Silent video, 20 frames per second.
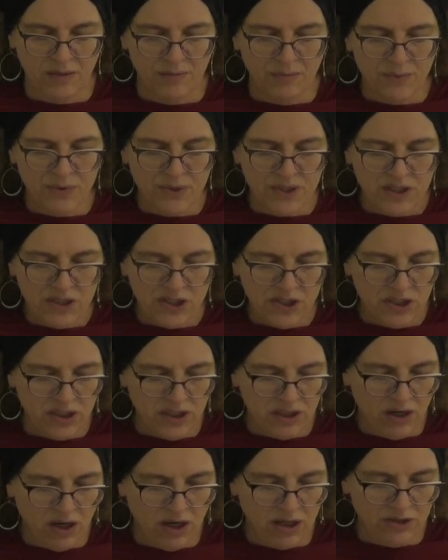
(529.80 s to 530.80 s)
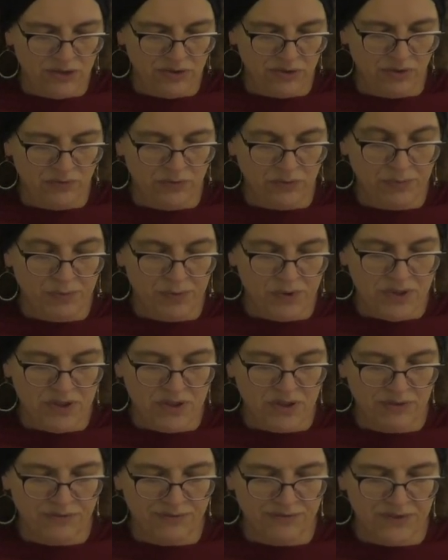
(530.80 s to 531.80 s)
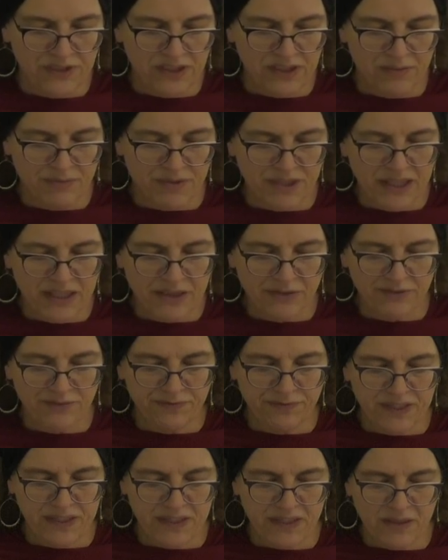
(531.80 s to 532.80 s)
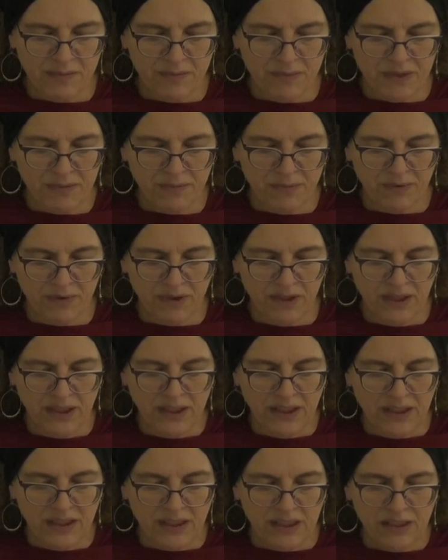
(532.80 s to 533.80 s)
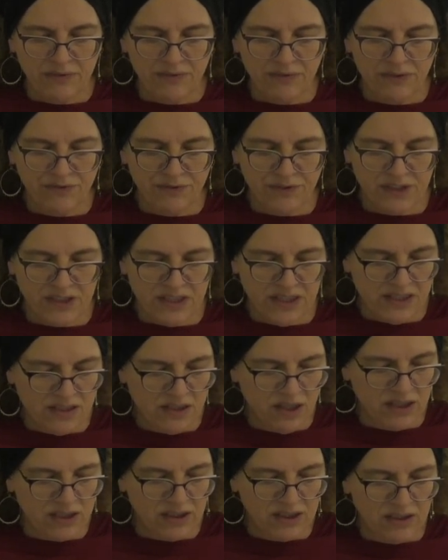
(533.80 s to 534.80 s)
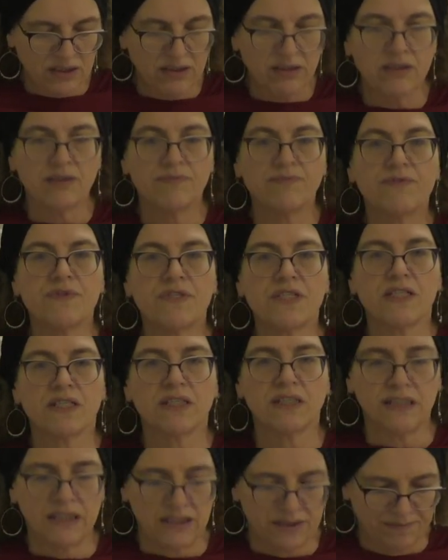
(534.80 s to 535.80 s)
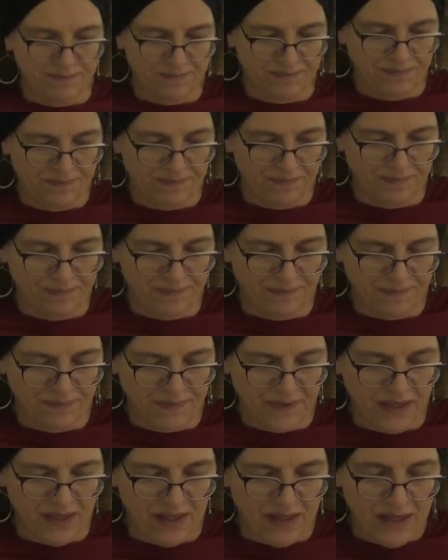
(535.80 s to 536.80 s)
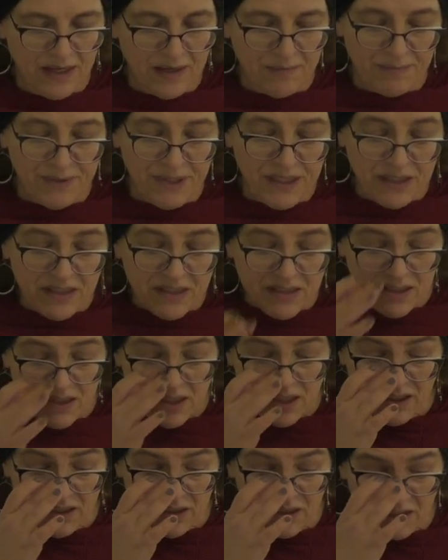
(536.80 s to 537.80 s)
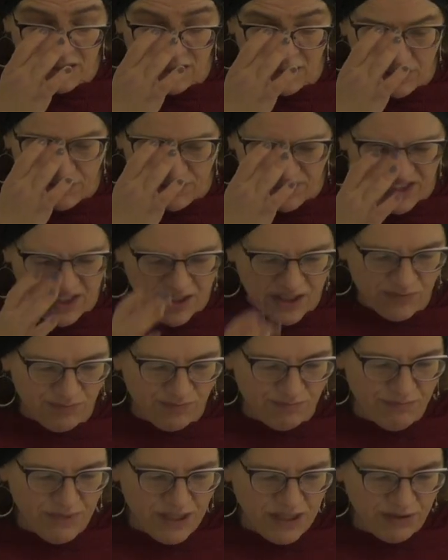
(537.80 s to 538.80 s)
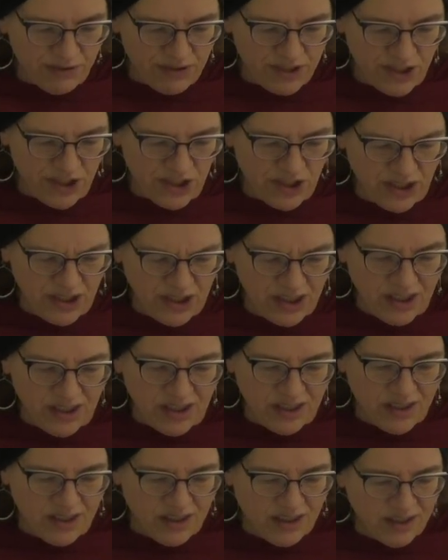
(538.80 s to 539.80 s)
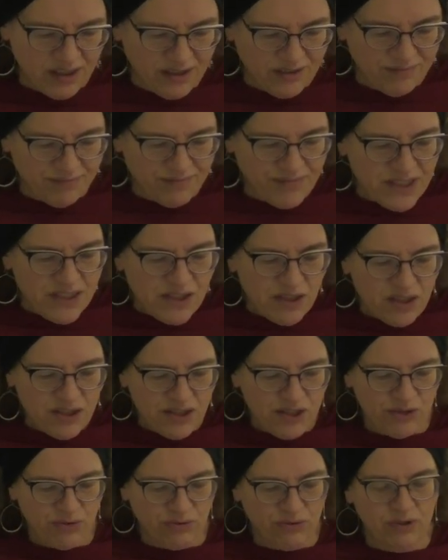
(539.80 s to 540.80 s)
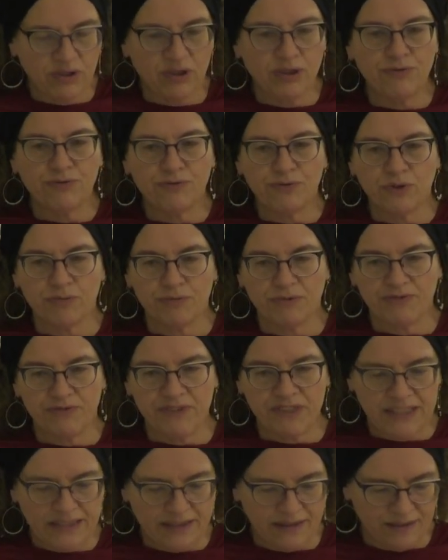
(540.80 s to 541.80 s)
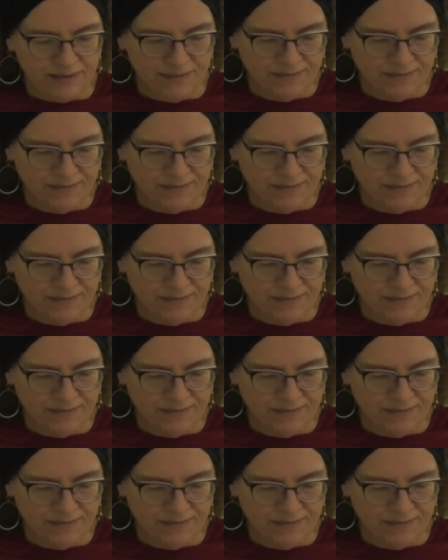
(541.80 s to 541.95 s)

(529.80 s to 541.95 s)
Positioning honor over personal freedom sacrifices people, even if it does not kill them physically. Being stuck in a loveless marriage is also a form of death.